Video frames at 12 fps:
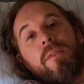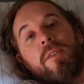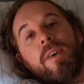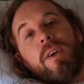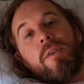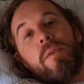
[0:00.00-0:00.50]

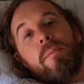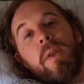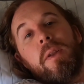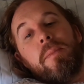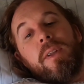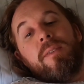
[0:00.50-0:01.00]
via a
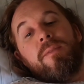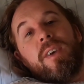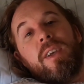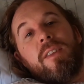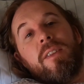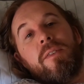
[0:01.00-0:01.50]
minimally
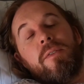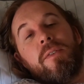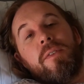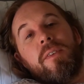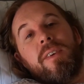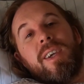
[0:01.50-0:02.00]
invasive
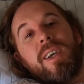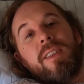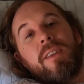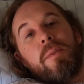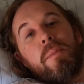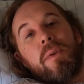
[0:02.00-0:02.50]

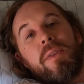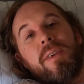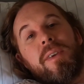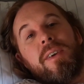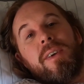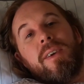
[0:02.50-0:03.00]
catheter
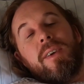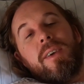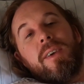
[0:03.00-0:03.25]
procedure.